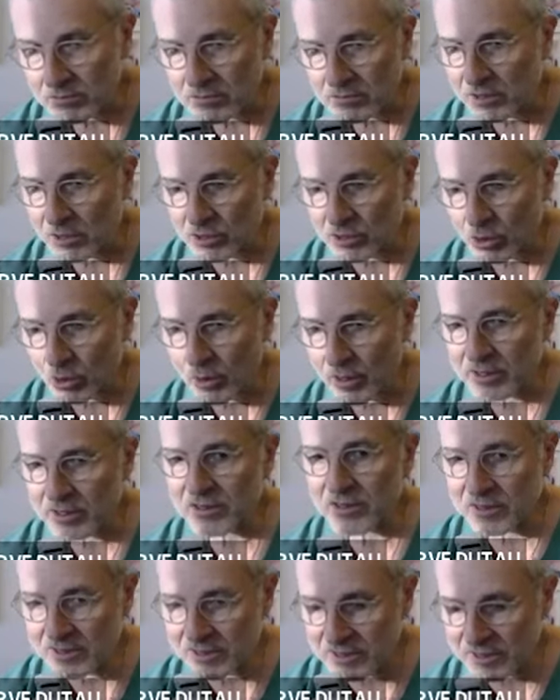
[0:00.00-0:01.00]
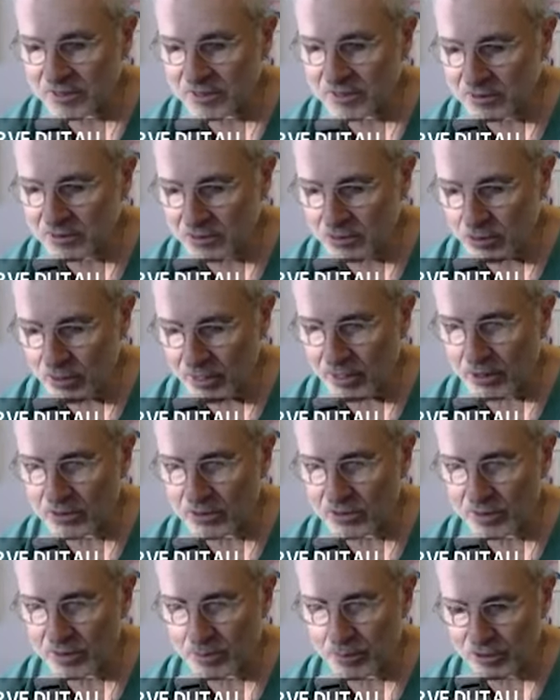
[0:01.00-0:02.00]
in other words, this tracheal
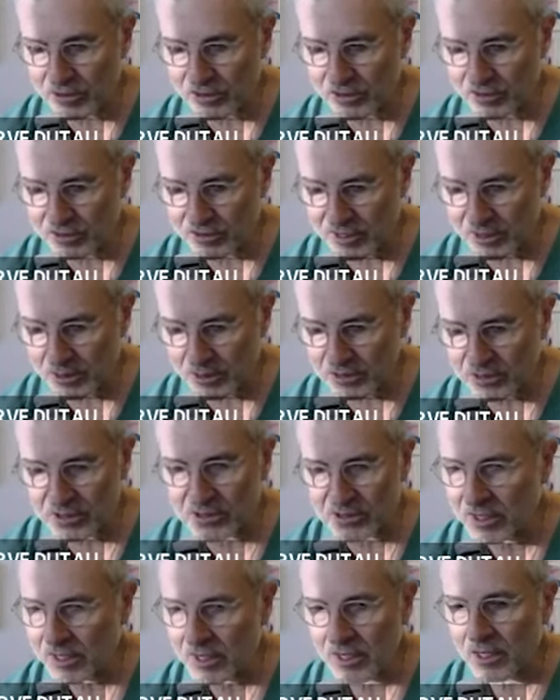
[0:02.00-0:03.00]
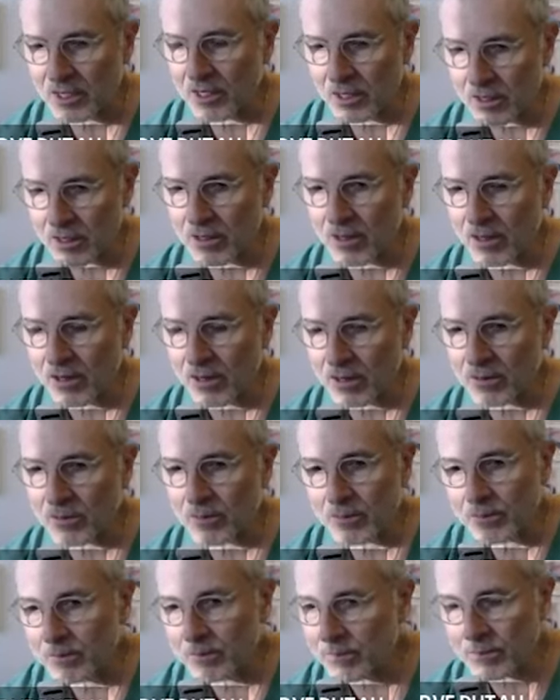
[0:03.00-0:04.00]
simple stenosis
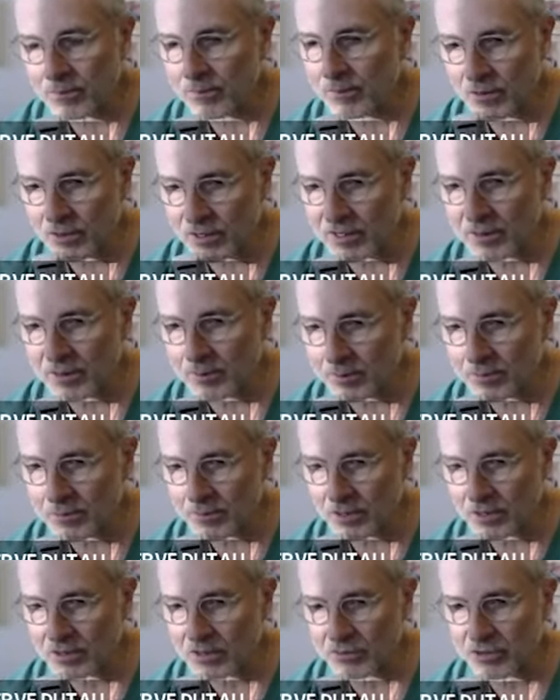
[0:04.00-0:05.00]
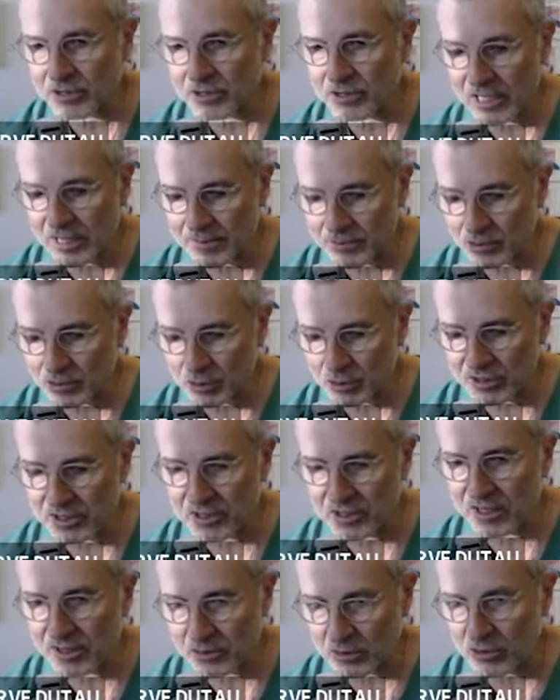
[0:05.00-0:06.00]
are, in most of the time,
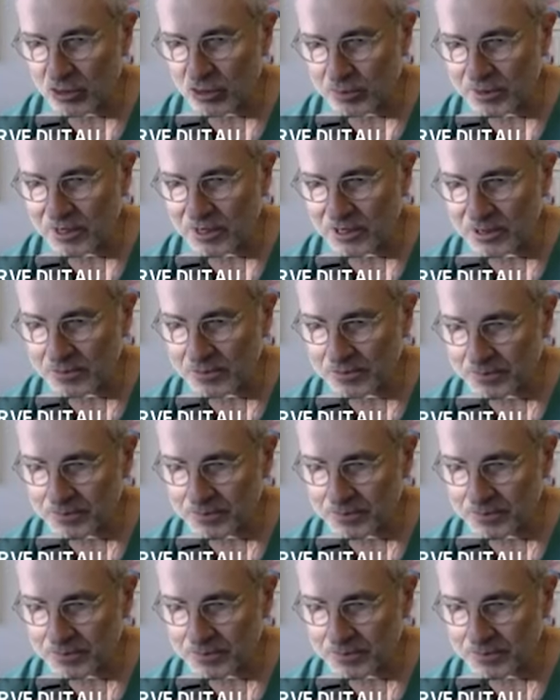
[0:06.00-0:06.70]
treated endoscopically,